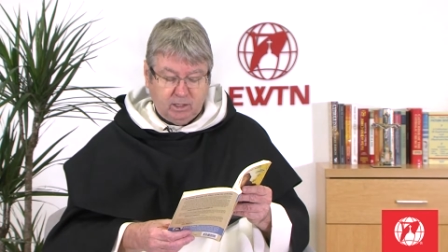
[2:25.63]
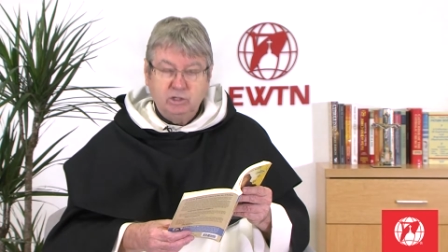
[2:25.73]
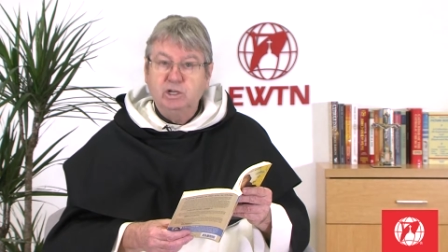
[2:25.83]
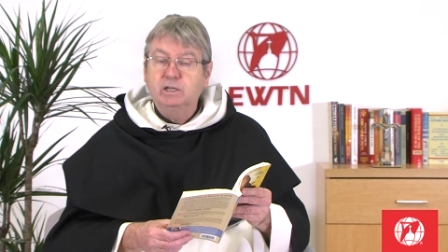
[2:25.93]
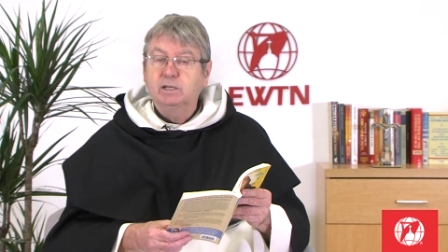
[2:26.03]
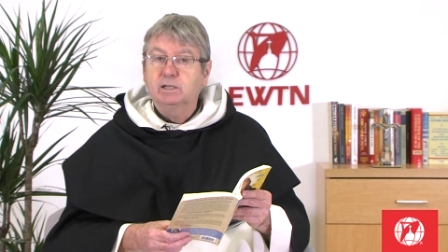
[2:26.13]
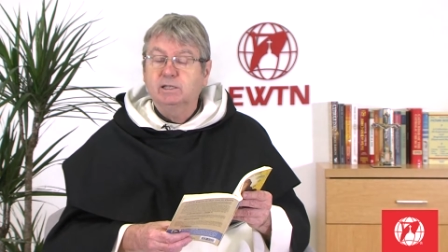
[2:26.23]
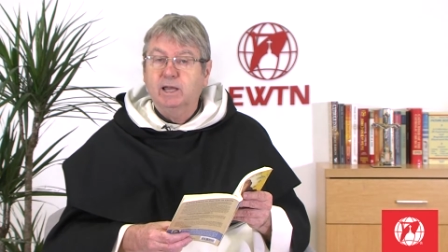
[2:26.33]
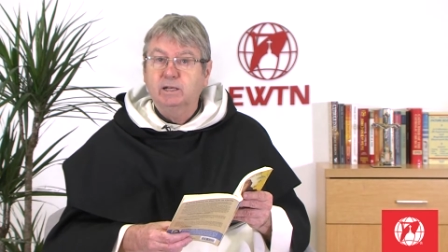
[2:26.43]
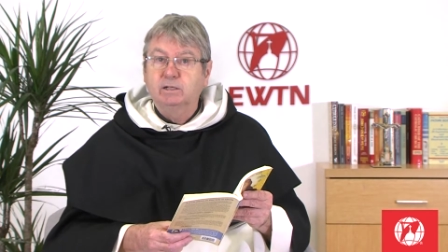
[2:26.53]
Jesus
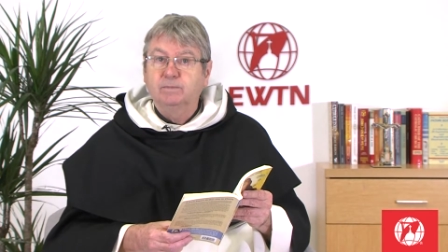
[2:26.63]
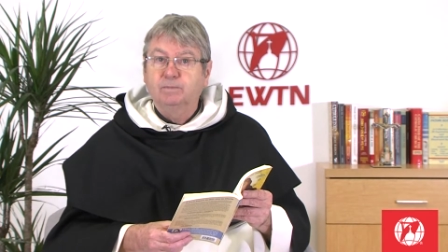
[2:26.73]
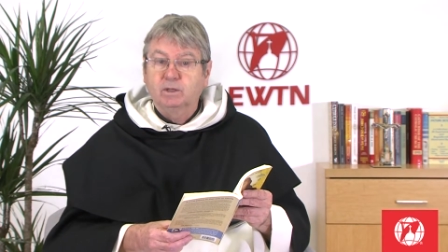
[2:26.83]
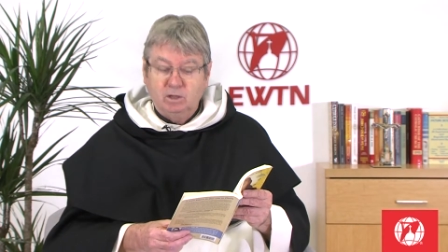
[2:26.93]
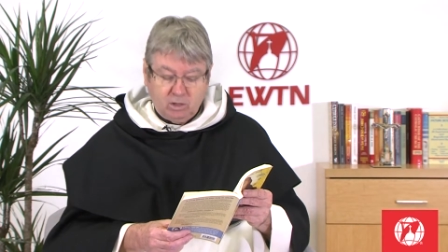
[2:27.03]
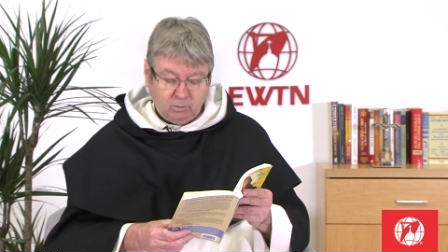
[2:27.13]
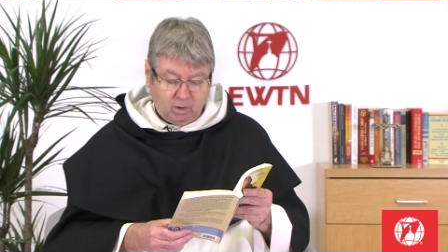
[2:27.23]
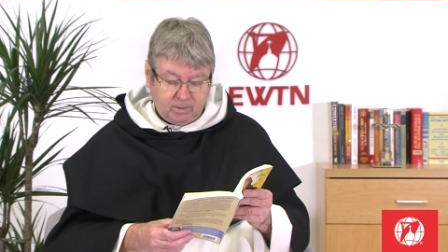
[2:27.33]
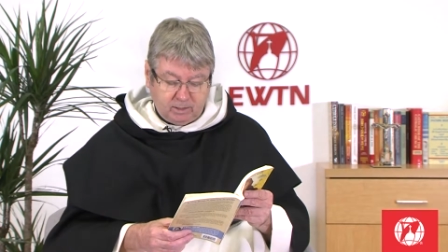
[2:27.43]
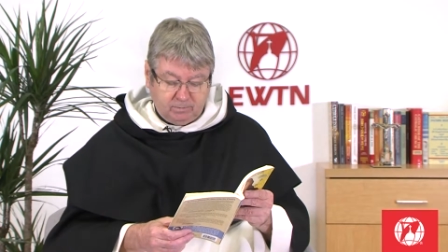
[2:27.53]
said,
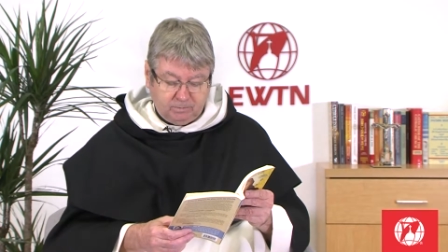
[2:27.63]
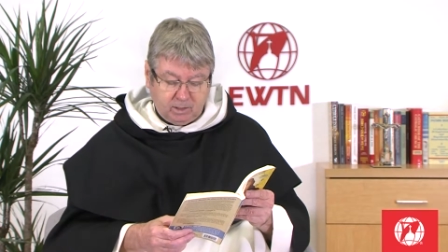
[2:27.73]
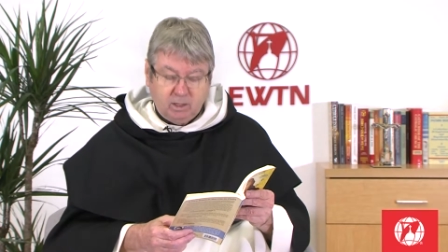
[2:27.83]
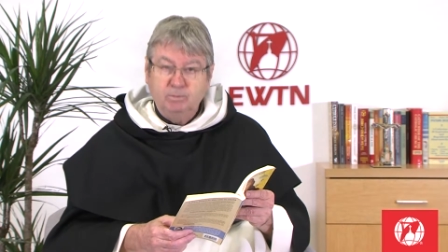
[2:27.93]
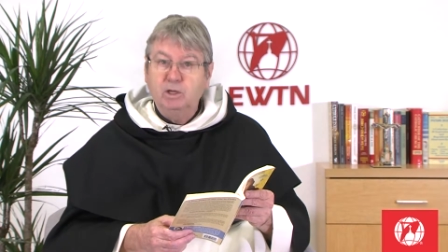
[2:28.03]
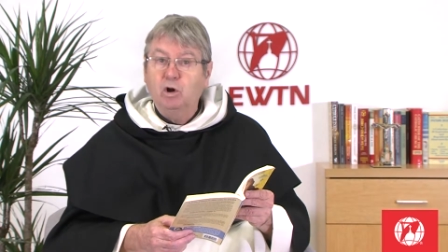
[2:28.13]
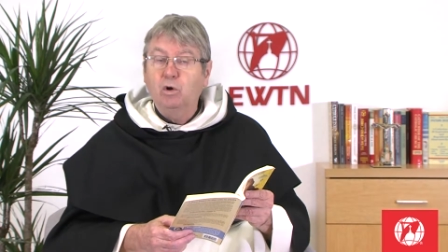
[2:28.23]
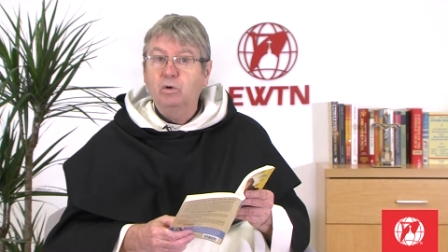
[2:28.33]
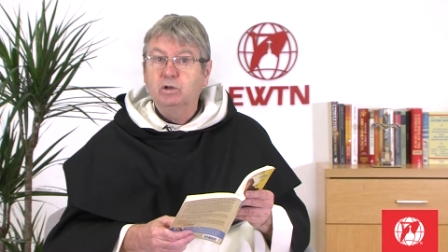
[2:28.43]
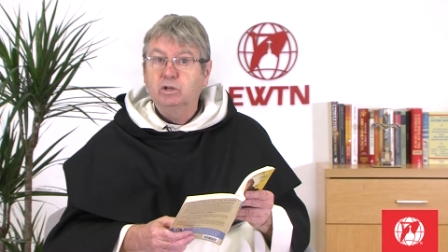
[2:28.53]
Woman,
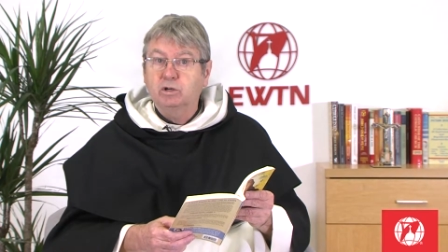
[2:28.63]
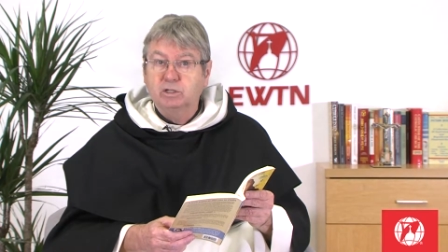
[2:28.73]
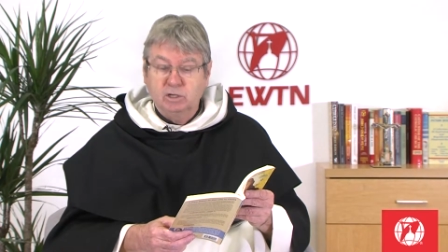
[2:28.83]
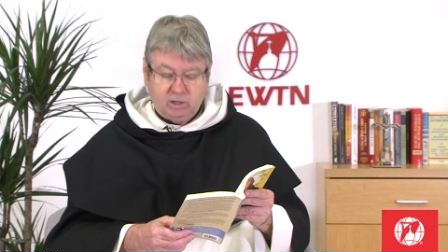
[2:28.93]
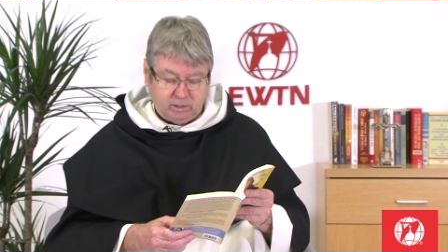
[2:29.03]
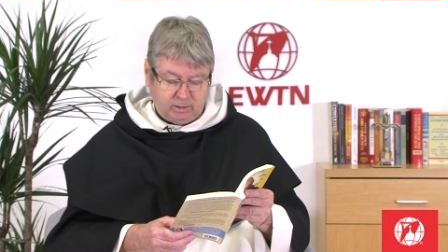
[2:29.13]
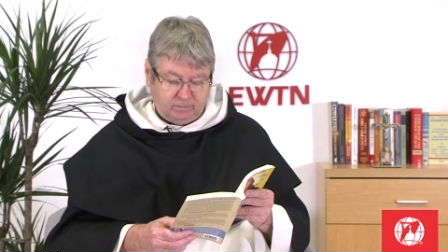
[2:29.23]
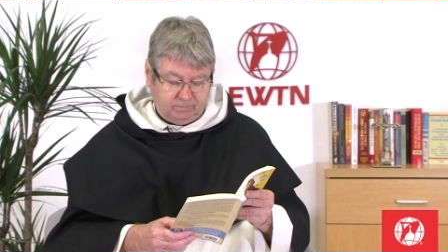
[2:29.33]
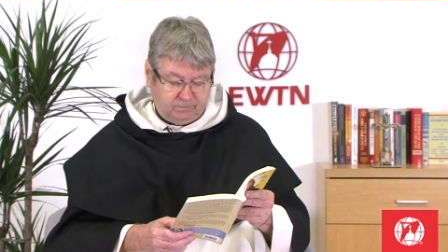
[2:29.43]
behold your son.